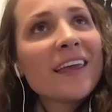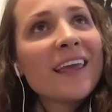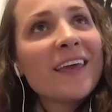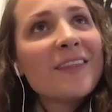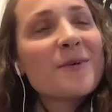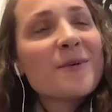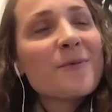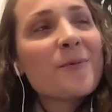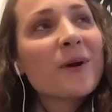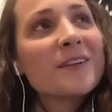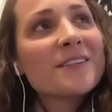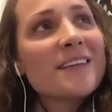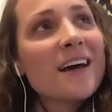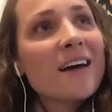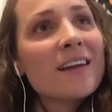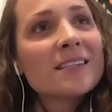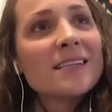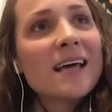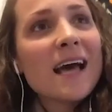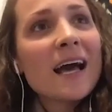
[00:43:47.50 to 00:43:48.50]
can get the words
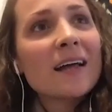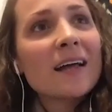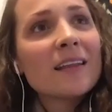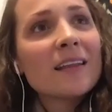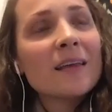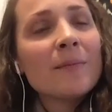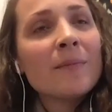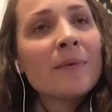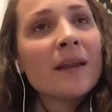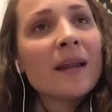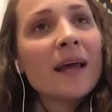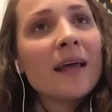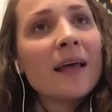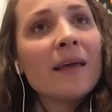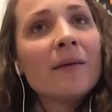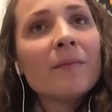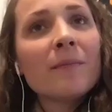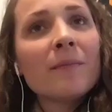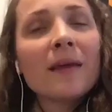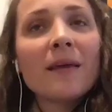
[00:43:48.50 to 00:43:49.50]
out exactly, but
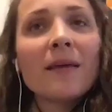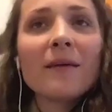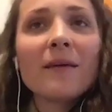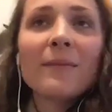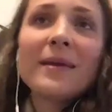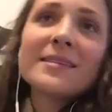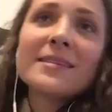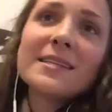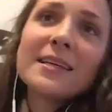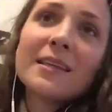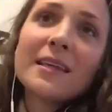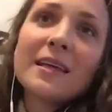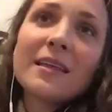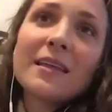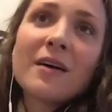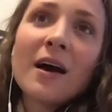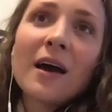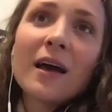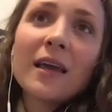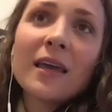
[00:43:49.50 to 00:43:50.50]
I, I
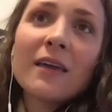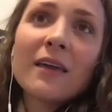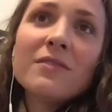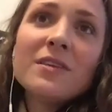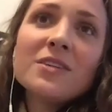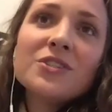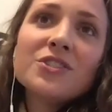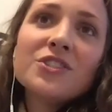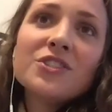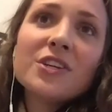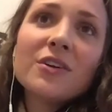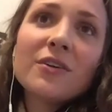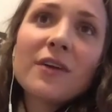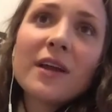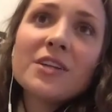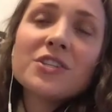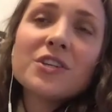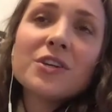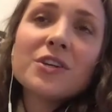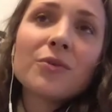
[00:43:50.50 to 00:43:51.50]
basically thought, give this
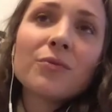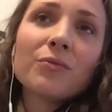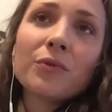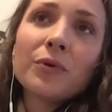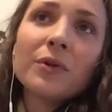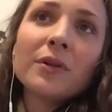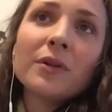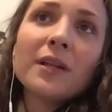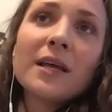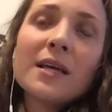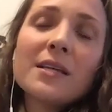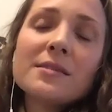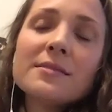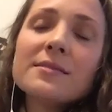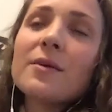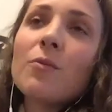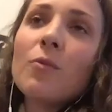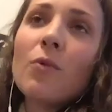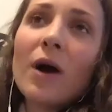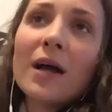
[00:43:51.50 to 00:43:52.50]
generation a rule
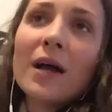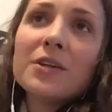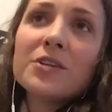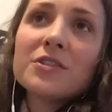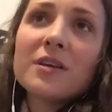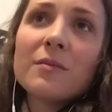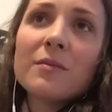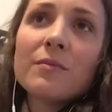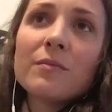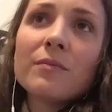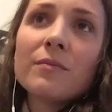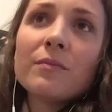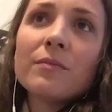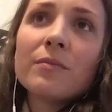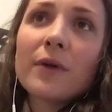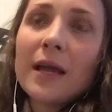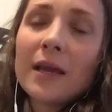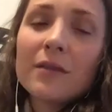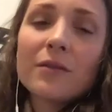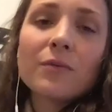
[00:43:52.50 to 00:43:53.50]
list and watch them
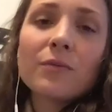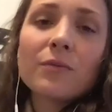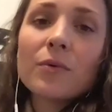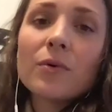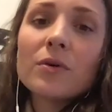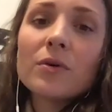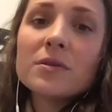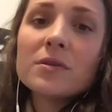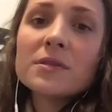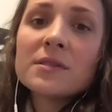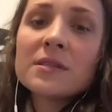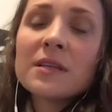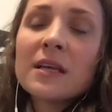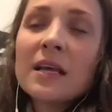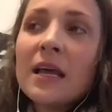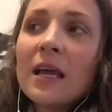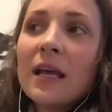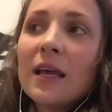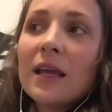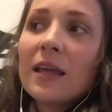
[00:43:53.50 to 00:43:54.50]
break the rules.
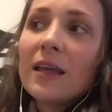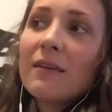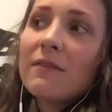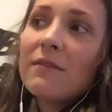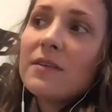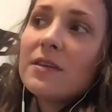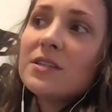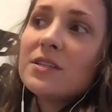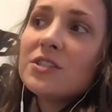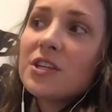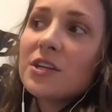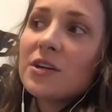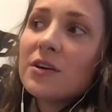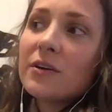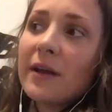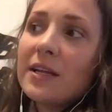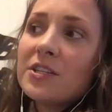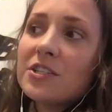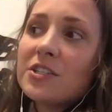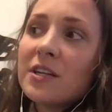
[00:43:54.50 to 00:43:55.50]
Give this
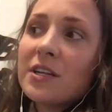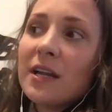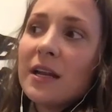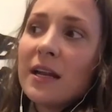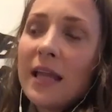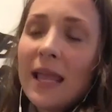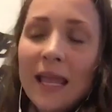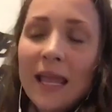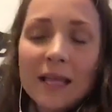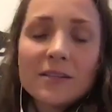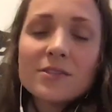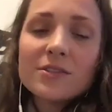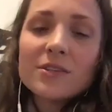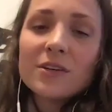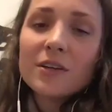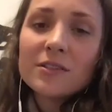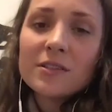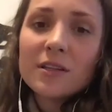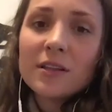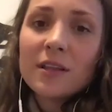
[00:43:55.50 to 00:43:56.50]
generation an
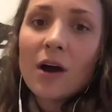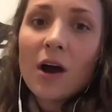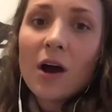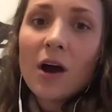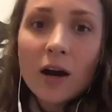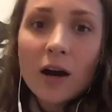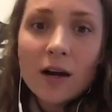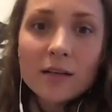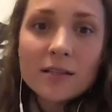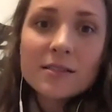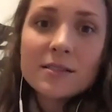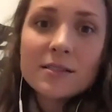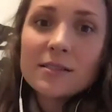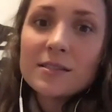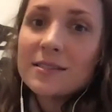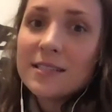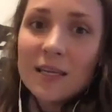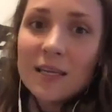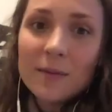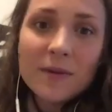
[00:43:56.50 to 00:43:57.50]
answer to the
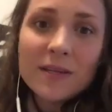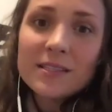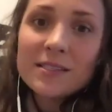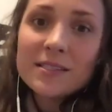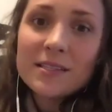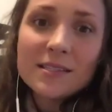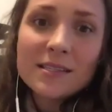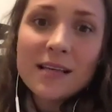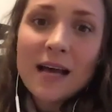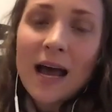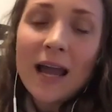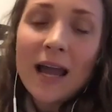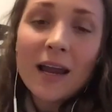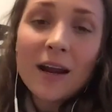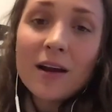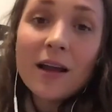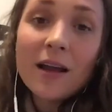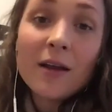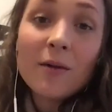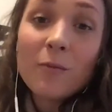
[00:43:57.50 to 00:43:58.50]
heart's deepest
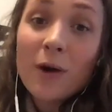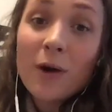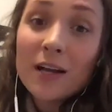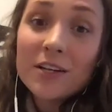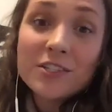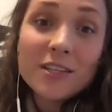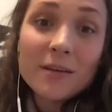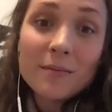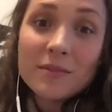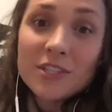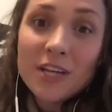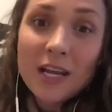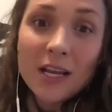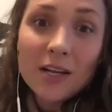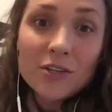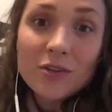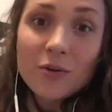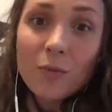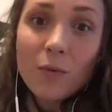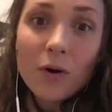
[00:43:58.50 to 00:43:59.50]
desire and watch them
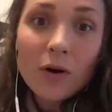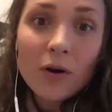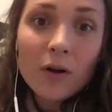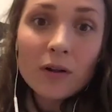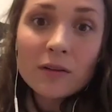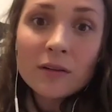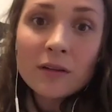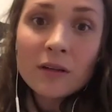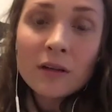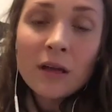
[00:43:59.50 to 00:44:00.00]
change the world.